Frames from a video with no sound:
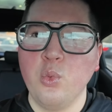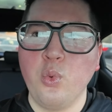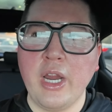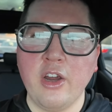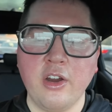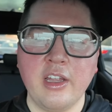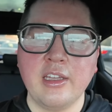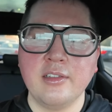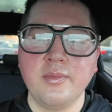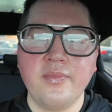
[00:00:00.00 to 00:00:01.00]
where
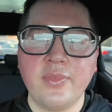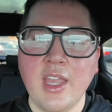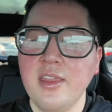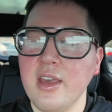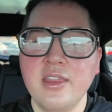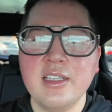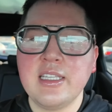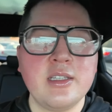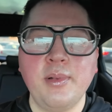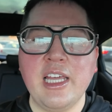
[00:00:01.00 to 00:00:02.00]
then
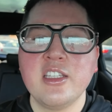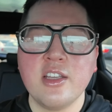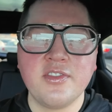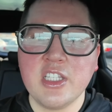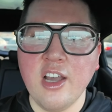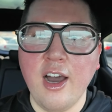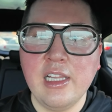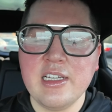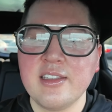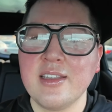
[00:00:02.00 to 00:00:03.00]
this is a place of
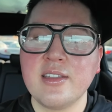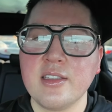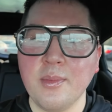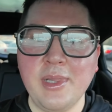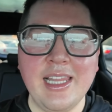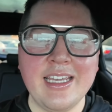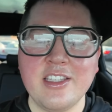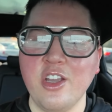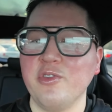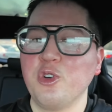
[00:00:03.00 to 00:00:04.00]
solace. This is a
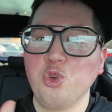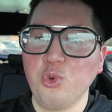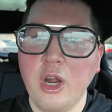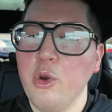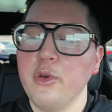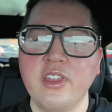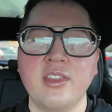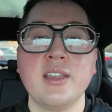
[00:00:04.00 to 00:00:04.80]
place of growth.